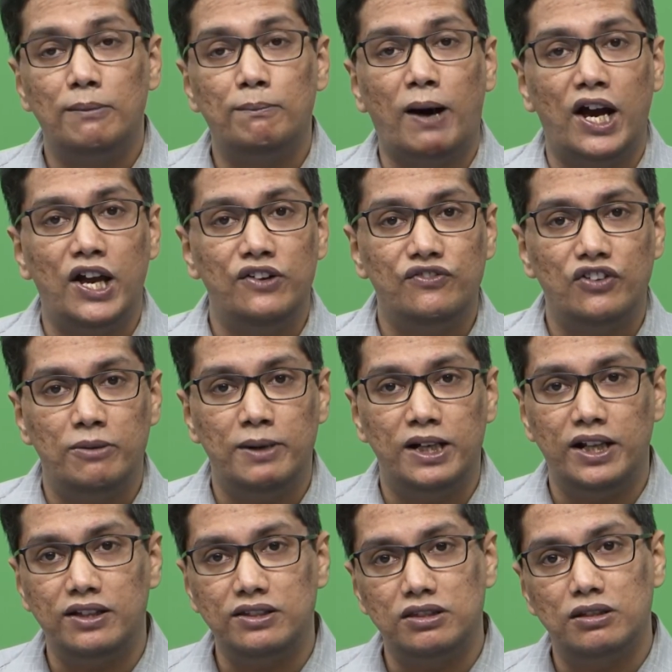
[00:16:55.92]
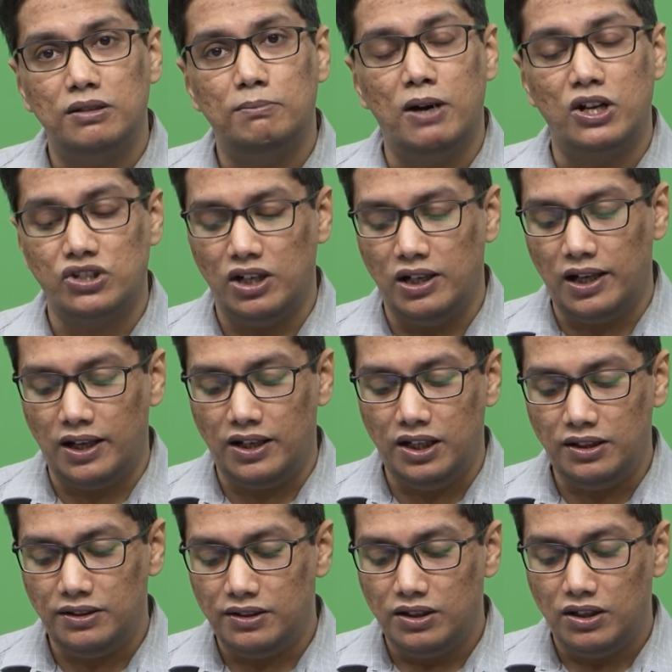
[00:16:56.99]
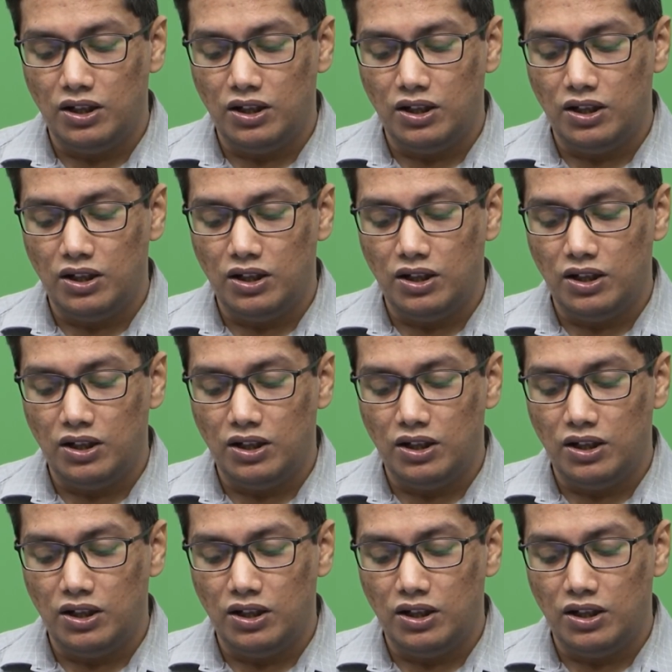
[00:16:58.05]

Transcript: bioinformatics, machine learning,